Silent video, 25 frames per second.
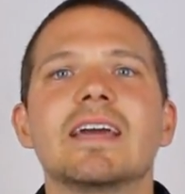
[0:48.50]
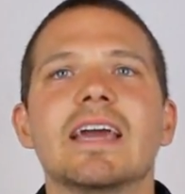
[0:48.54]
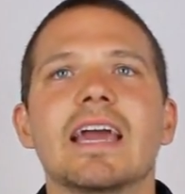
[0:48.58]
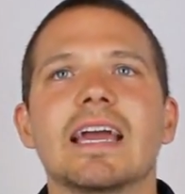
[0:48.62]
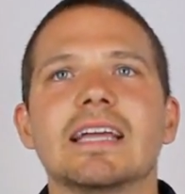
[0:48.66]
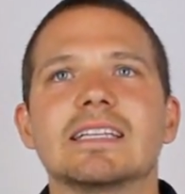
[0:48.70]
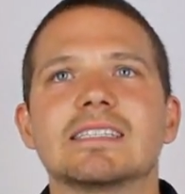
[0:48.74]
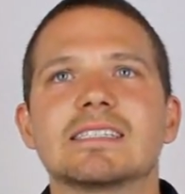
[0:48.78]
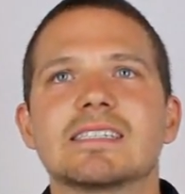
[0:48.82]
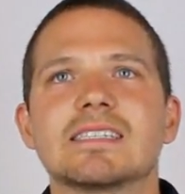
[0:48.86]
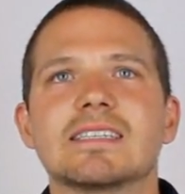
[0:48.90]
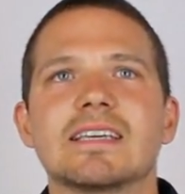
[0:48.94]

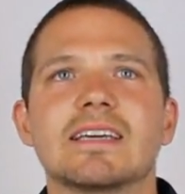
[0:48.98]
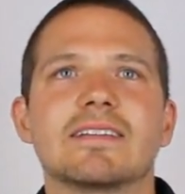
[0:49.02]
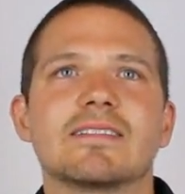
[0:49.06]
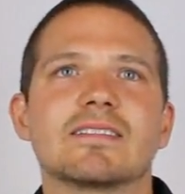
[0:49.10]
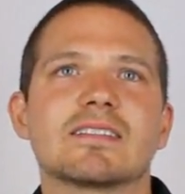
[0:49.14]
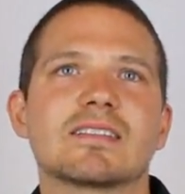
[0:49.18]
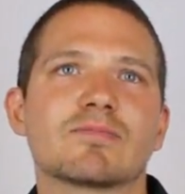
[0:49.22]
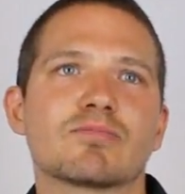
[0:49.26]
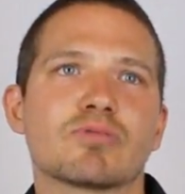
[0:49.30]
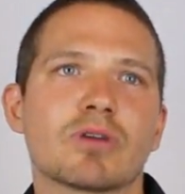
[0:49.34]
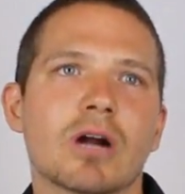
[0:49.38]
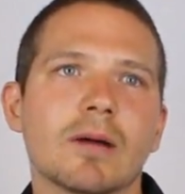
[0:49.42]

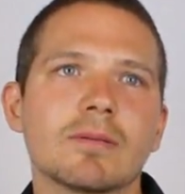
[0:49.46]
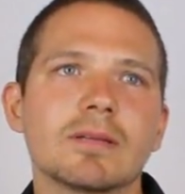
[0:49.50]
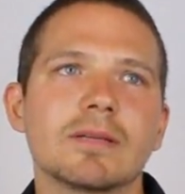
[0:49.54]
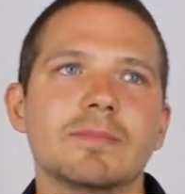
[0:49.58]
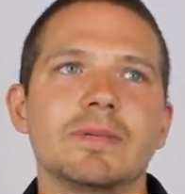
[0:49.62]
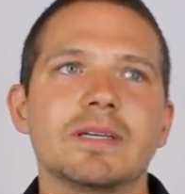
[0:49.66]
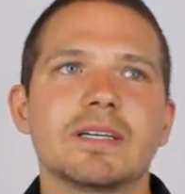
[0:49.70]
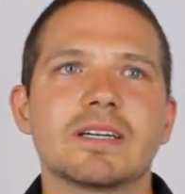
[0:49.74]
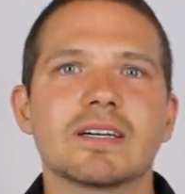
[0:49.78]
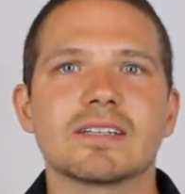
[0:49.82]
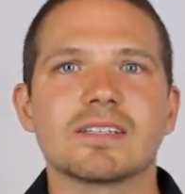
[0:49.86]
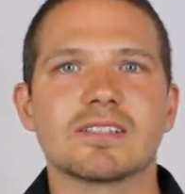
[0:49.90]
It's probably
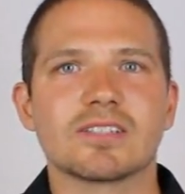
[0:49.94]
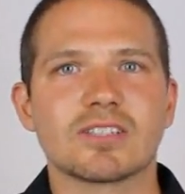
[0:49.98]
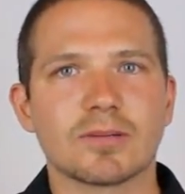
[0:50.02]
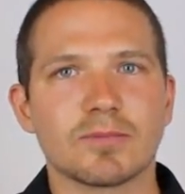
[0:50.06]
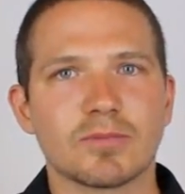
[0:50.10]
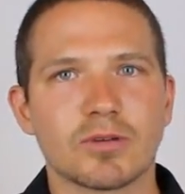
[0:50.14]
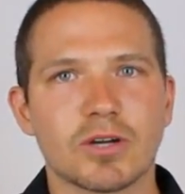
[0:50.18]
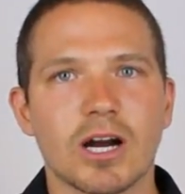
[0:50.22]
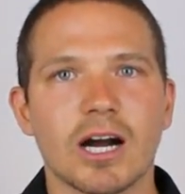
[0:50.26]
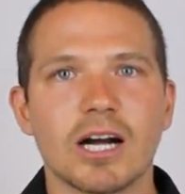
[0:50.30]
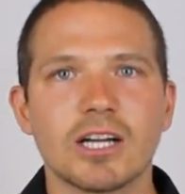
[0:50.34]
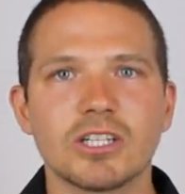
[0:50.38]
because
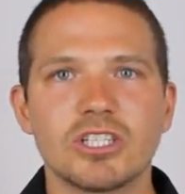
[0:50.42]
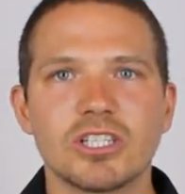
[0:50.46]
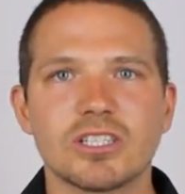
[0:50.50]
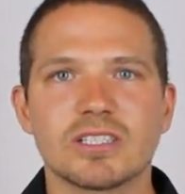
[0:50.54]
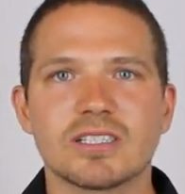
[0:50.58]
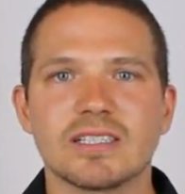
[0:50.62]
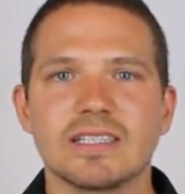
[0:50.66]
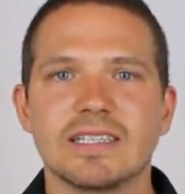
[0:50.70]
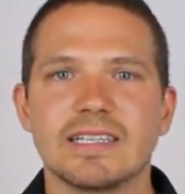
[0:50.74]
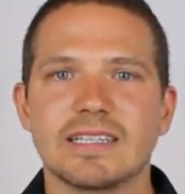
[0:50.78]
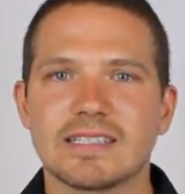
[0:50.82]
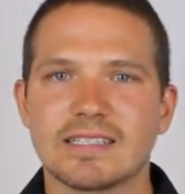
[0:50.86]

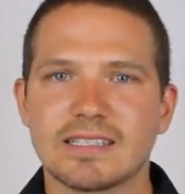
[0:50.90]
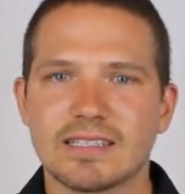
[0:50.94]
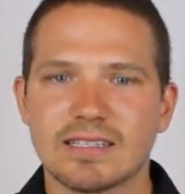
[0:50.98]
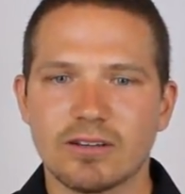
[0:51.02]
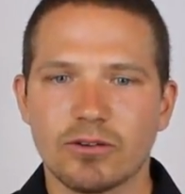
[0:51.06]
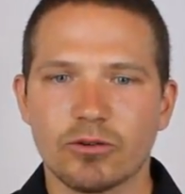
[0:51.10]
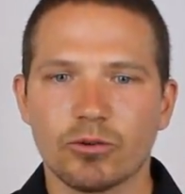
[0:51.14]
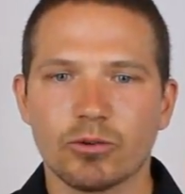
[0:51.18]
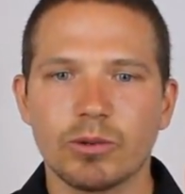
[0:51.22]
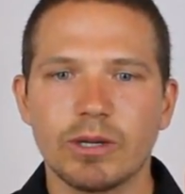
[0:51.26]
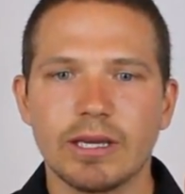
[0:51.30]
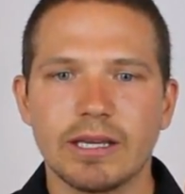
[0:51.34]
subconsciously it's
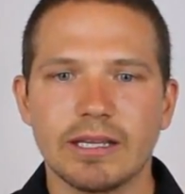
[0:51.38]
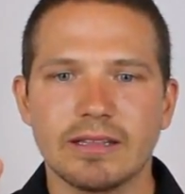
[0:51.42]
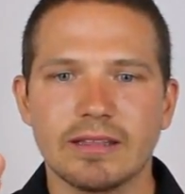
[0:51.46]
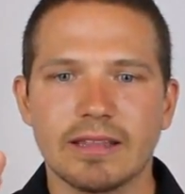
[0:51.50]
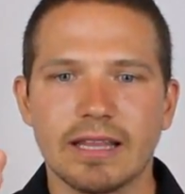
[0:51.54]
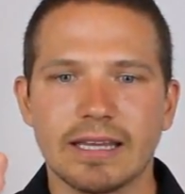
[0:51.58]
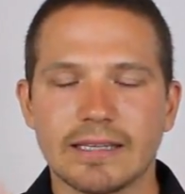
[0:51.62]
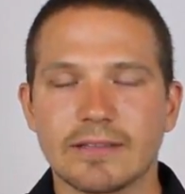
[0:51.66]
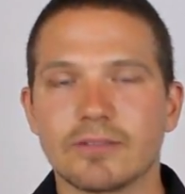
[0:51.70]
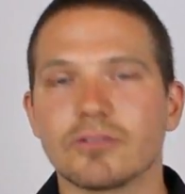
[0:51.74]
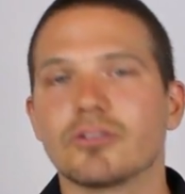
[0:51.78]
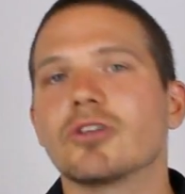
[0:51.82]

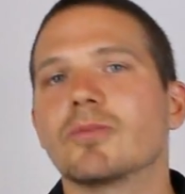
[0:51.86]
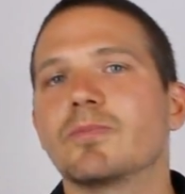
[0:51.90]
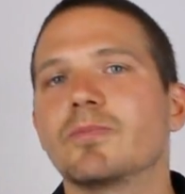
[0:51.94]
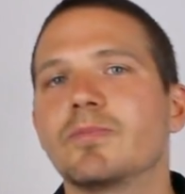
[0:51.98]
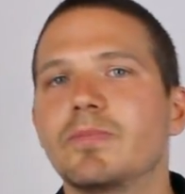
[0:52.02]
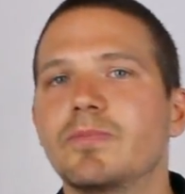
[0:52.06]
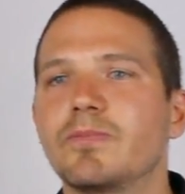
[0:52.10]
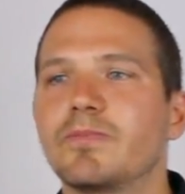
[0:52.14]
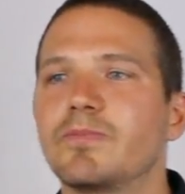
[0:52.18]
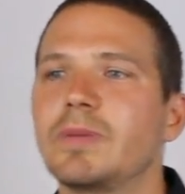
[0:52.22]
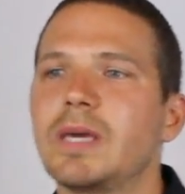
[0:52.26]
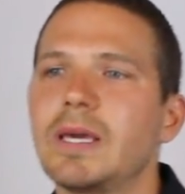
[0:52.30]
like the
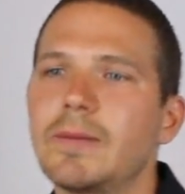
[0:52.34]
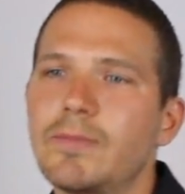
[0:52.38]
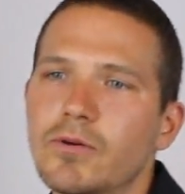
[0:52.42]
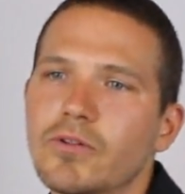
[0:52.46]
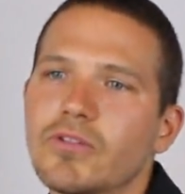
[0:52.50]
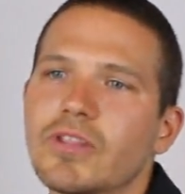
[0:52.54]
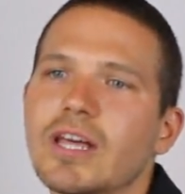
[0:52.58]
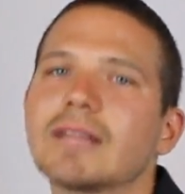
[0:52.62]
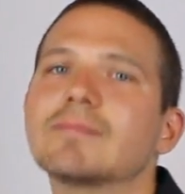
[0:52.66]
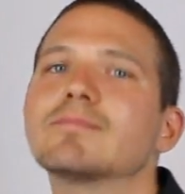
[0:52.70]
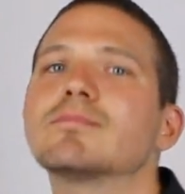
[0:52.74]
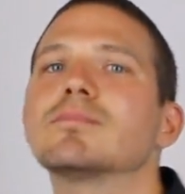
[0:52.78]

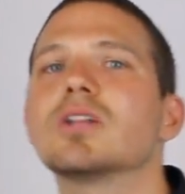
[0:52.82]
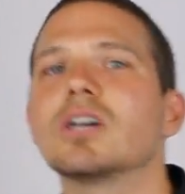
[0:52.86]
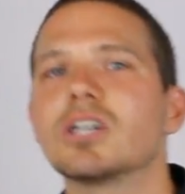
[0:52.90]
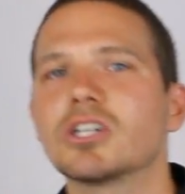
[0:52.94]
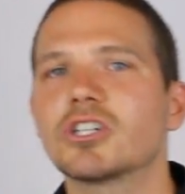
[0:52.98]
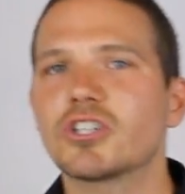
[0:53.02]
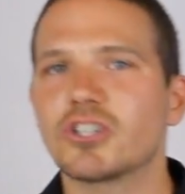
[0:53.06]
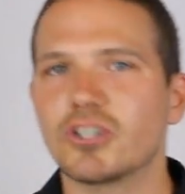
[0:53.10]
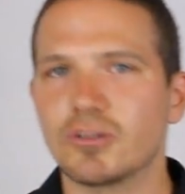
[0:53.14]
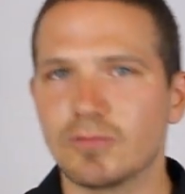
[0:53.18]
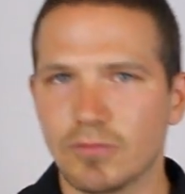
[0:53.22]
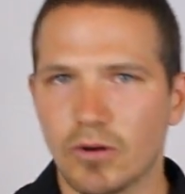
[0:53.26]
people that
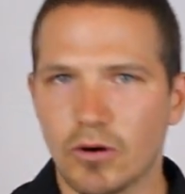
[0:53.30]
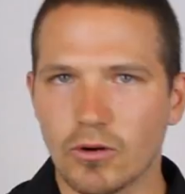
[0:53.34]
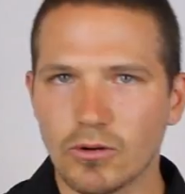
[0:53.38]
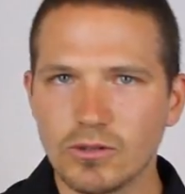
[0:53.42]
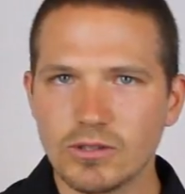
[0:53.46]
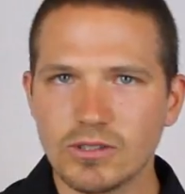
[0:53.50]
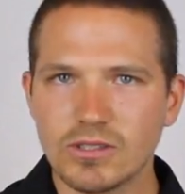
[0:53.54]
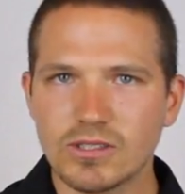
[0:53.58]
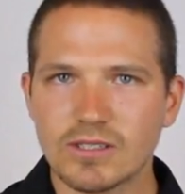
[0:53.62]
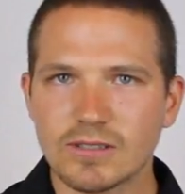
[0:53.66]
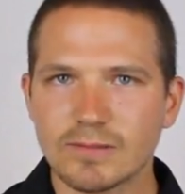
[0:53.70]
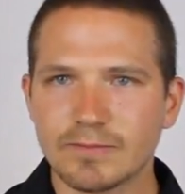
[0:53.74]
blush the
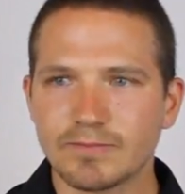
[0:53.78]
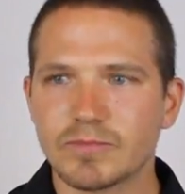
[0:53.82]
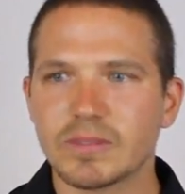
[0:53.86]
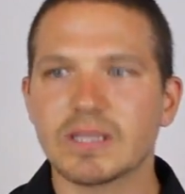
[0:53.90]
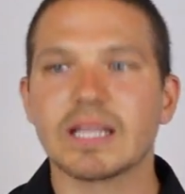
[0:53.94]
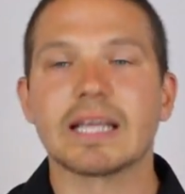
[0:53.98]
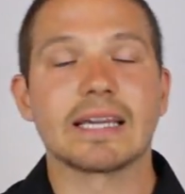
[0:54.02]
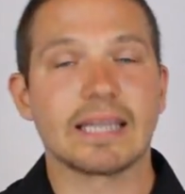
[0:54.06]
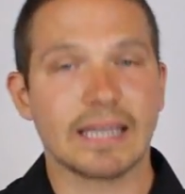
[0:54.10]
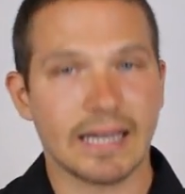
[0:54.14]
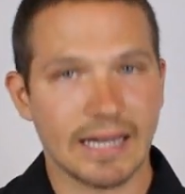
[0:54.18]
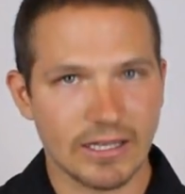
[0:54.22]
most,
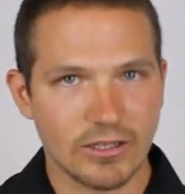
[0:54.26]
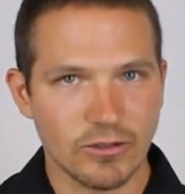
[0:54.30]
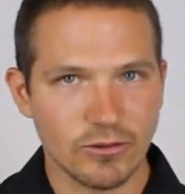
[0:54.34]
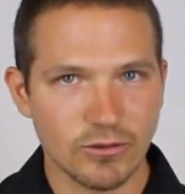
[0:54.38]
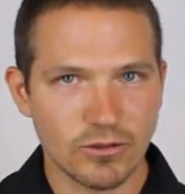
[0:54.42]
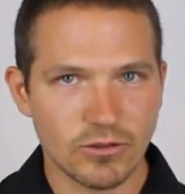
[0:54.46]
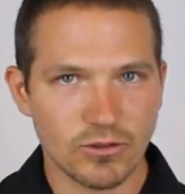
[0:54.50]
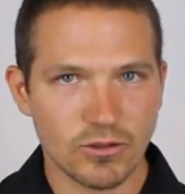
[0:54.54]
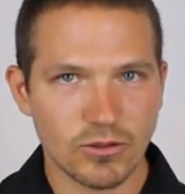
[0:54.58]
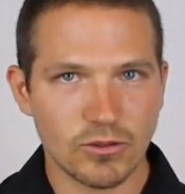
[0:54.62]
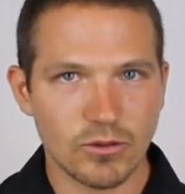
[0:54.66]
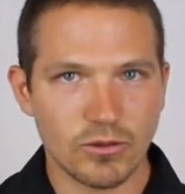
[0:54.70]
like I
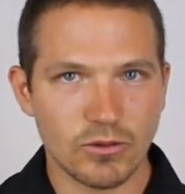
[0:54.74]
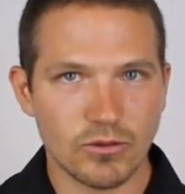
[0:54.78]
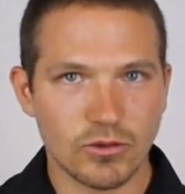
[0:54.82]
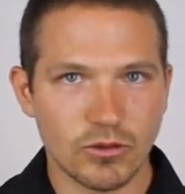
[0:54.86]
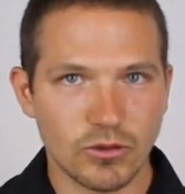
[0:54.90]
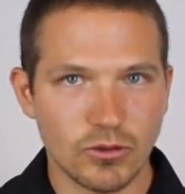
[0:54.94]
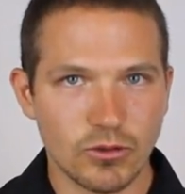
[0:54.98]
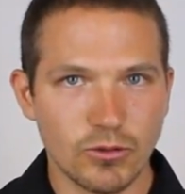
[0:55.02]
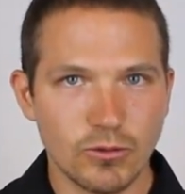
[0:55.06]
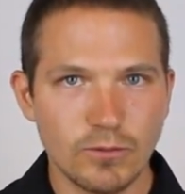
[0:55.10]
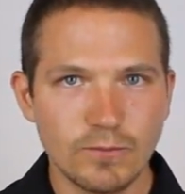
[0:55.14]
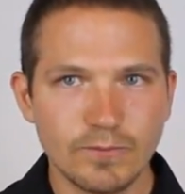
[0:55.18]
used
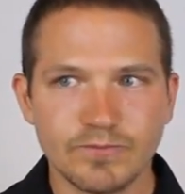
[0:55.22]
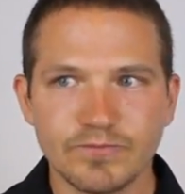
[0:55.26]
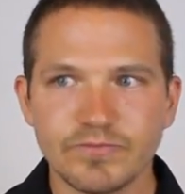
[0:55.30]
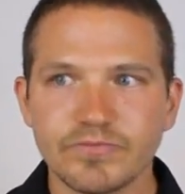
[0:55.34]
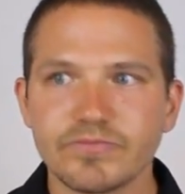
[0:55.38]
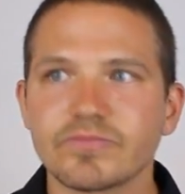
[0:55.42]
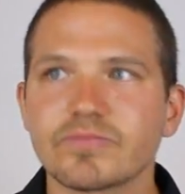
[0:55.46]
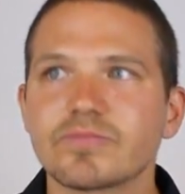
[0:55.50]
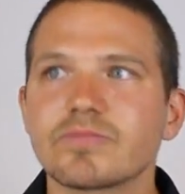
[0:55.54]
to do,